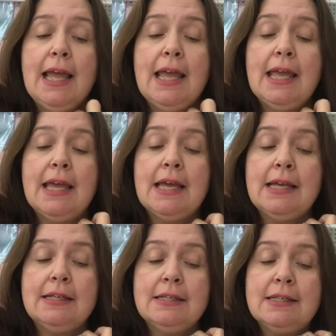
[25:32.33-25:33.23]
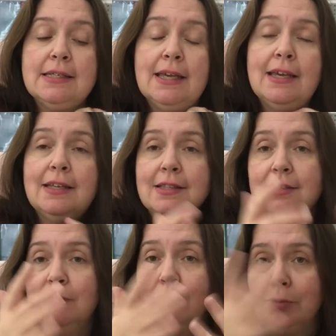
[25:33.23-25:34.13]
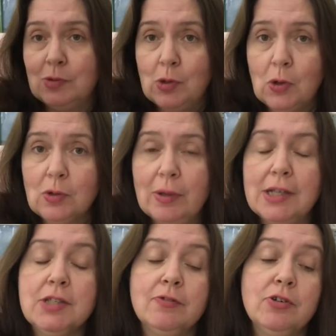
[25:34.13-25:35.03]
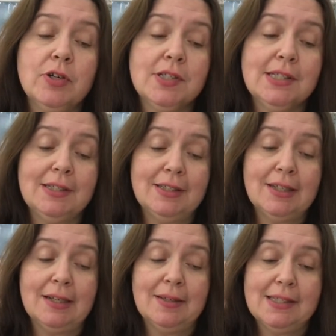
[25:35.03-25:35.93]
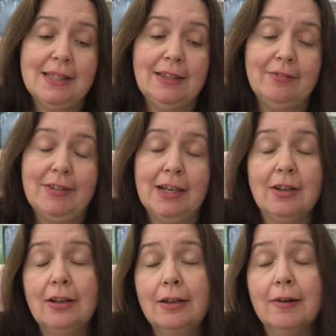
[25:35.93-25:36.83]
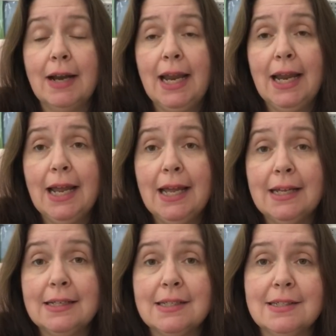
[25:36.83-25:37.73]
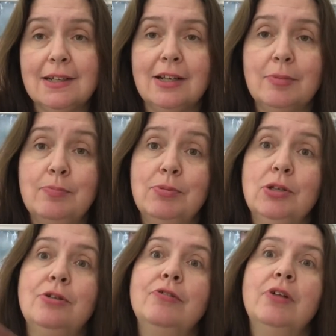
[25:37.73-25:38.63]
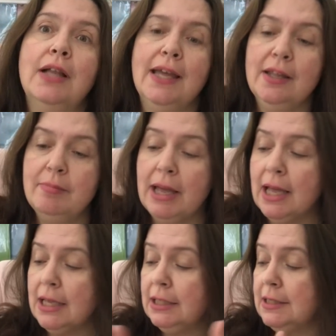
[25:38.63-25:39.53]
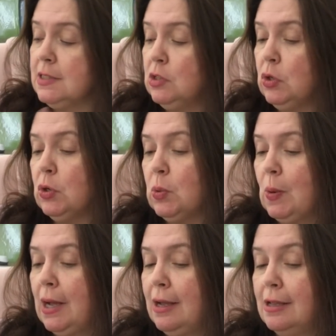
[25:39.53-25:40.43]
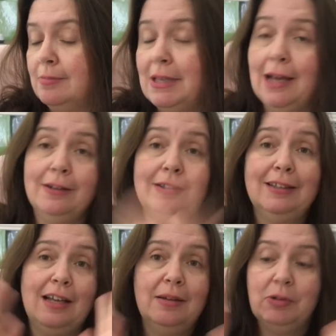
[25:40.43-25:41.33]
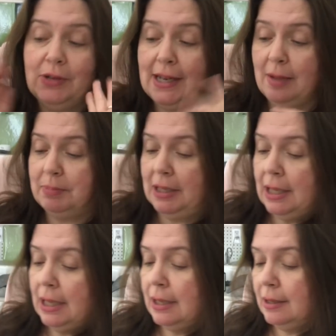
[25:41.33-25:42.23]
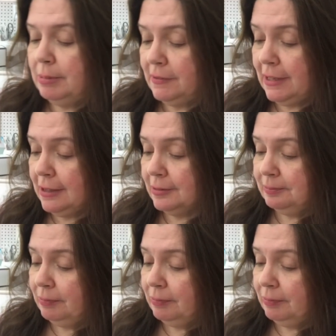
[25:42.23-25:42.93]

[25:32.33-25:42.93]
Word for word: And a, it's a rose gold watch, of course, because I love that color. And a beautiful handbag. So, um, yeah, I'm quite happy about that.